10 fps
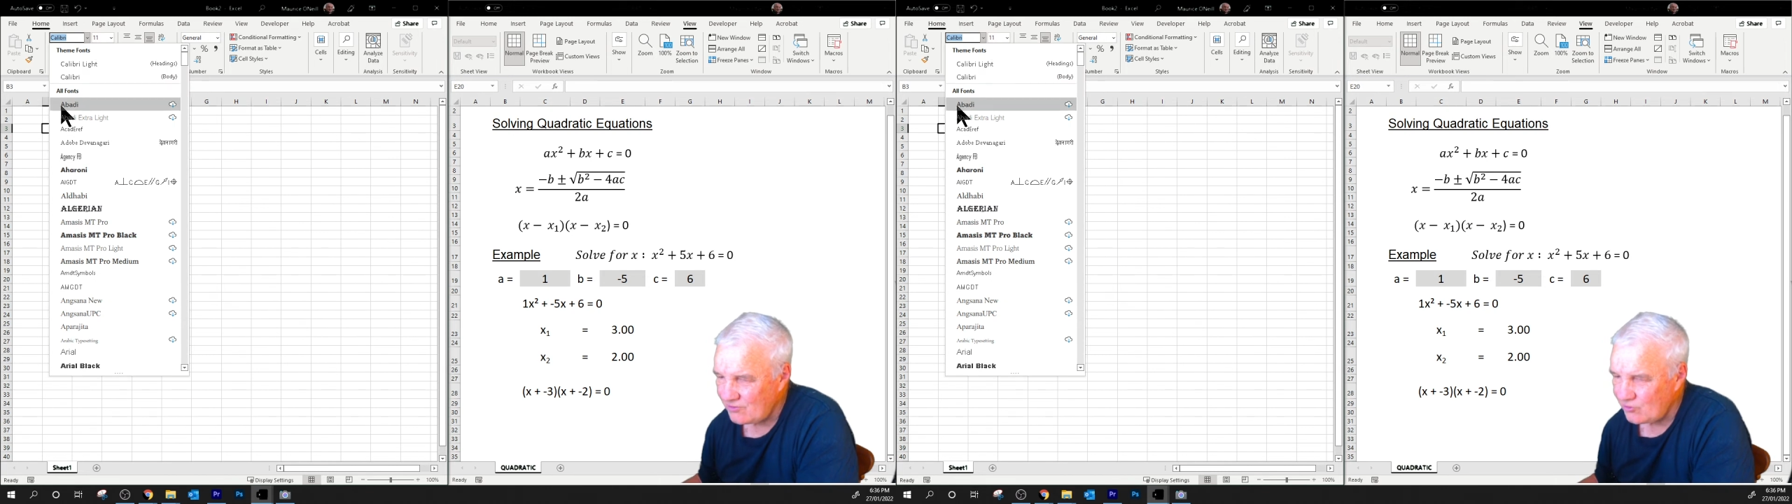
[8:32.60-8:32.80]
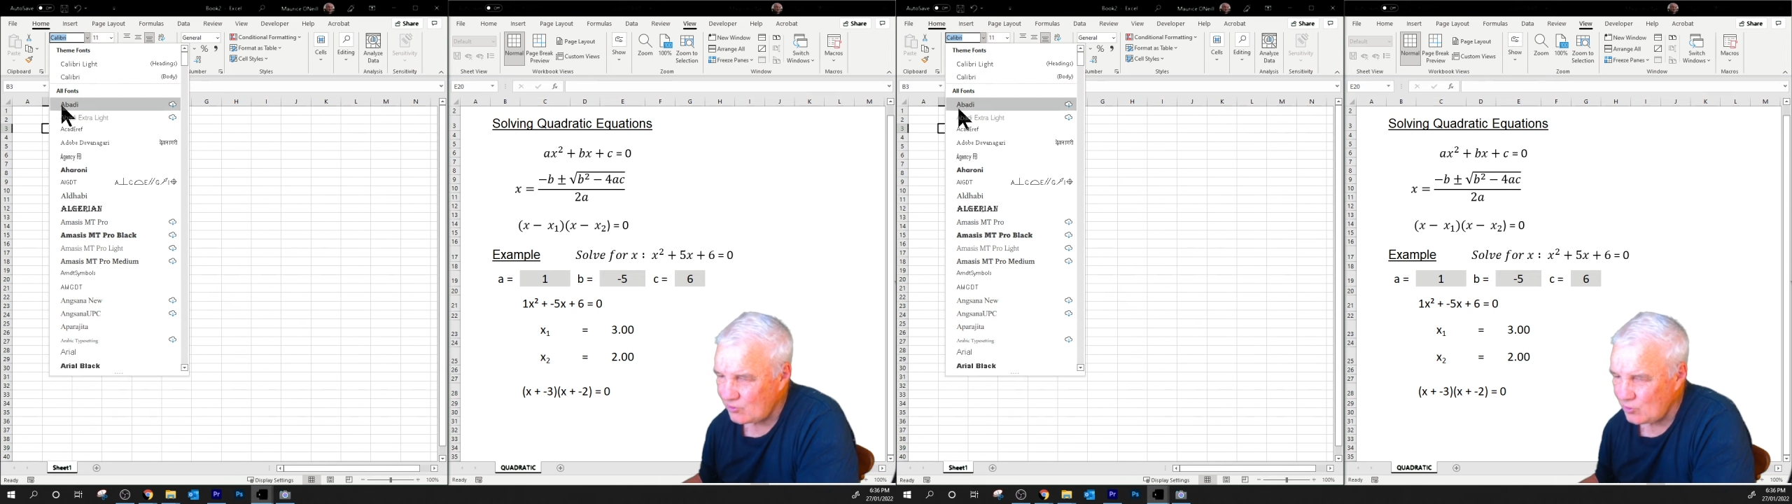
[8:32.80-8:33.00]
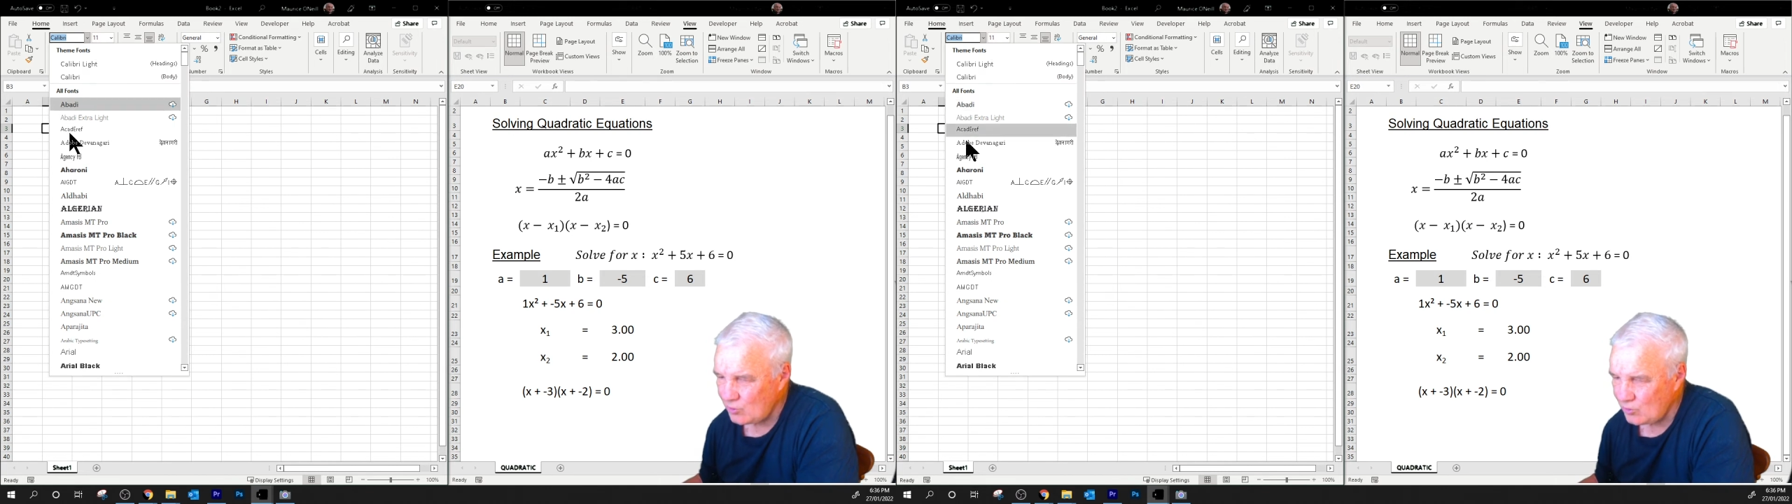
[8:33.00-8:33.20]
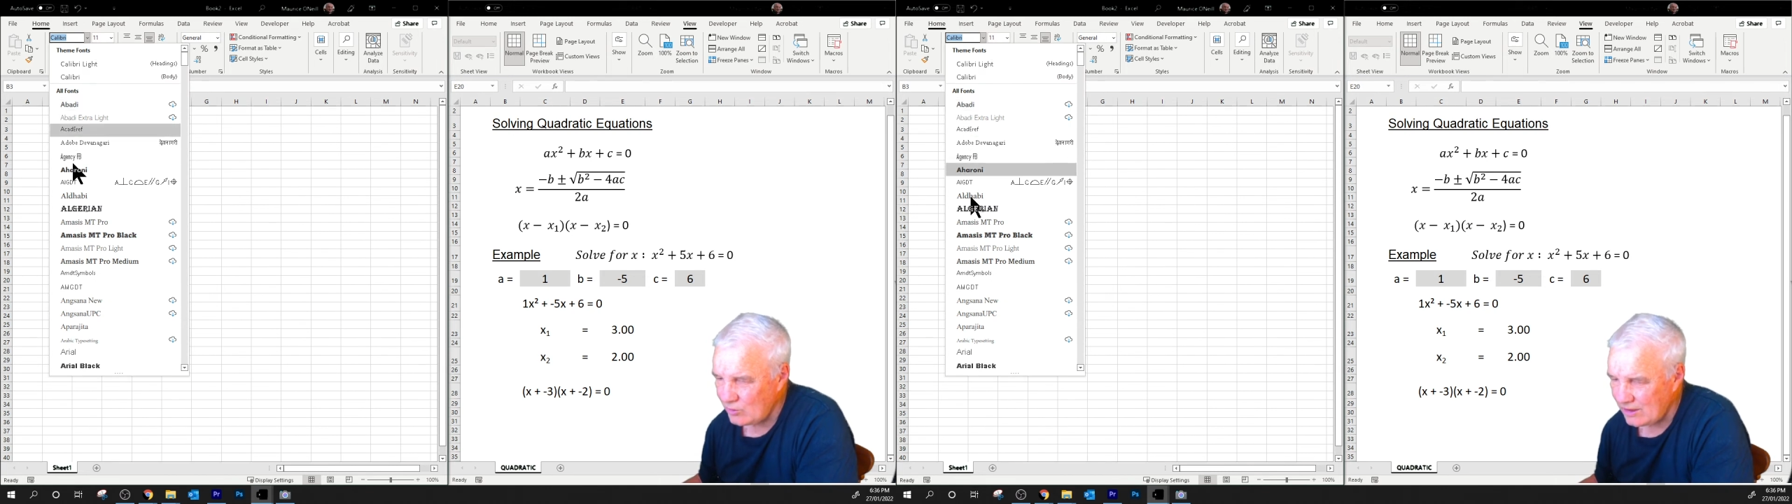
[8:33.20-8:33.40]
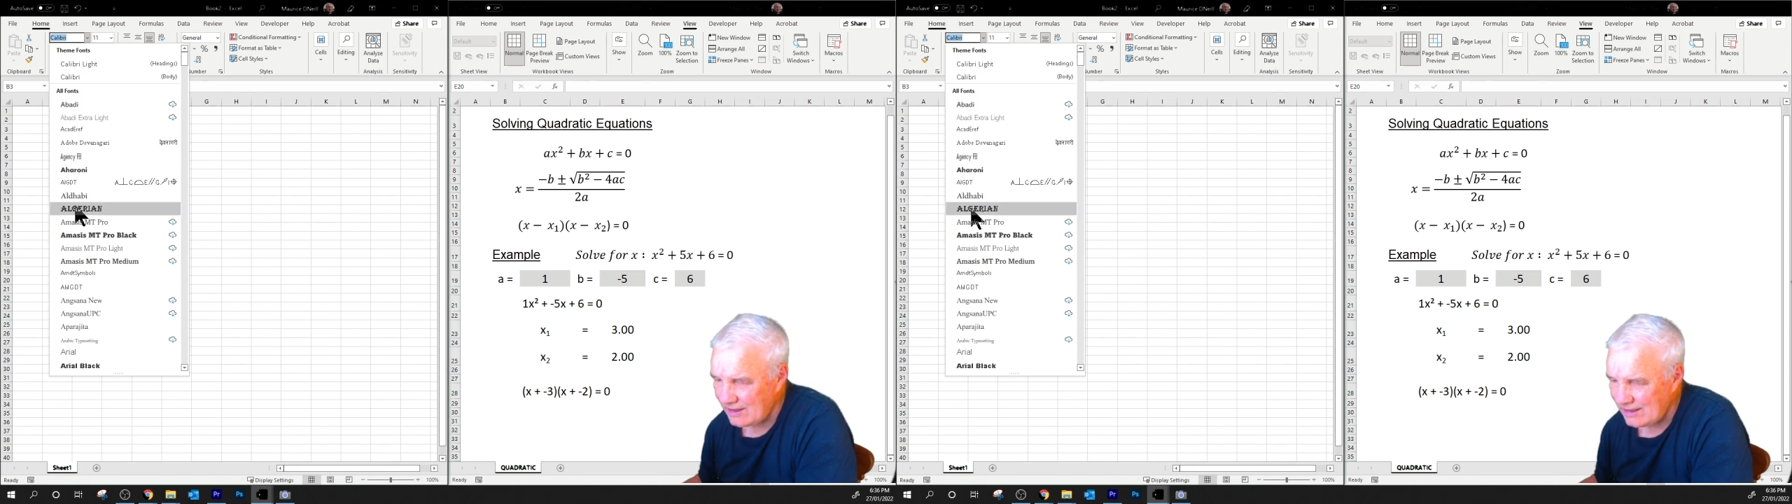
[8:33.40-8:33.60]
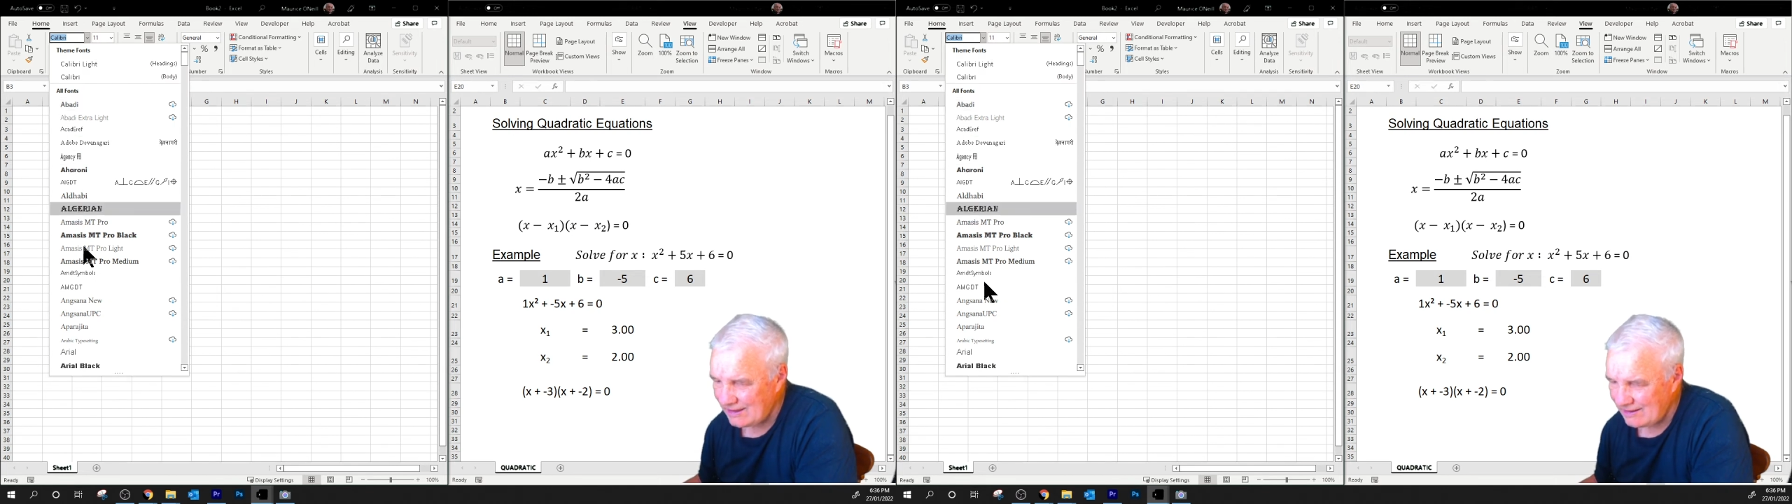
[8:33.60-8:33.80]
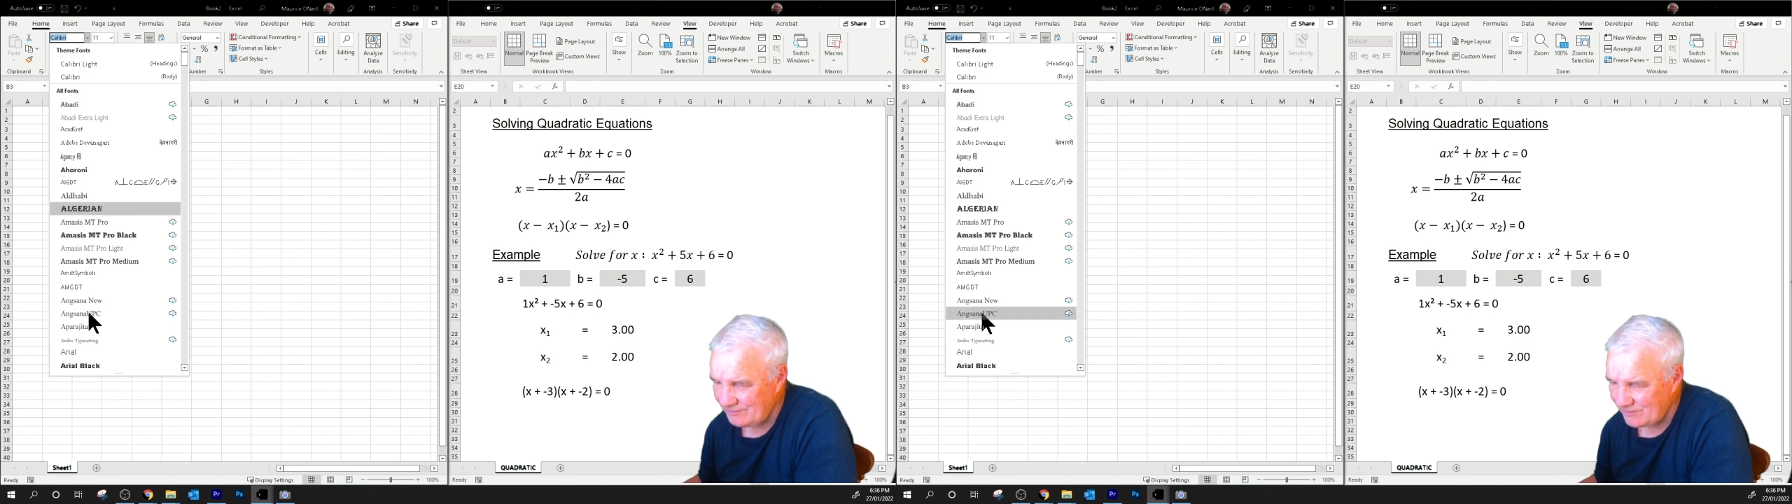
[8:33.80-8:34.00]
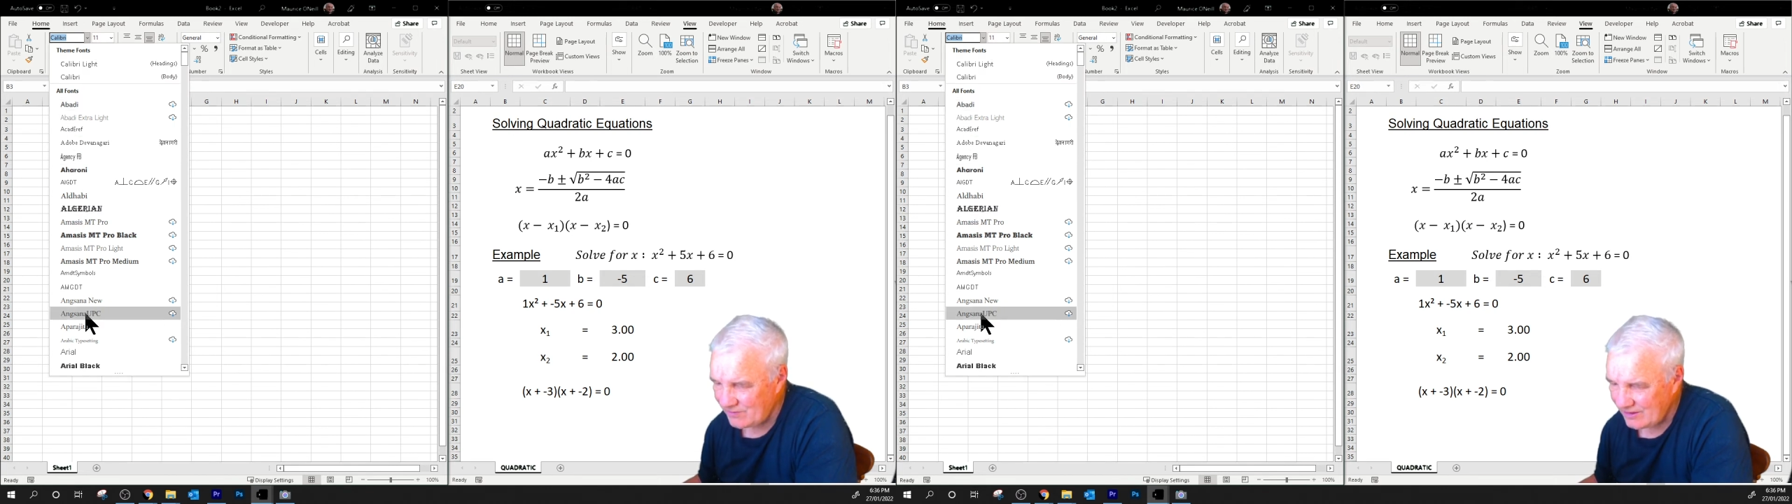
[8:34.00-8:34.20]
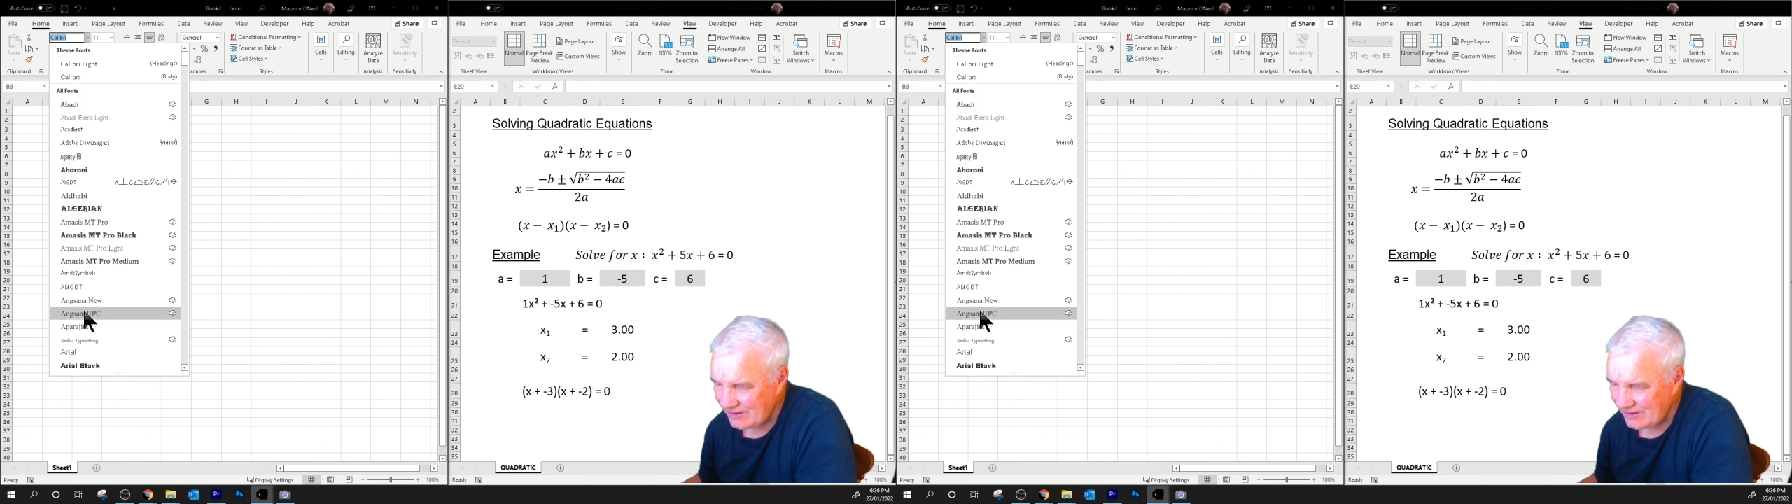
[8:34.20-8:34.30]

to um,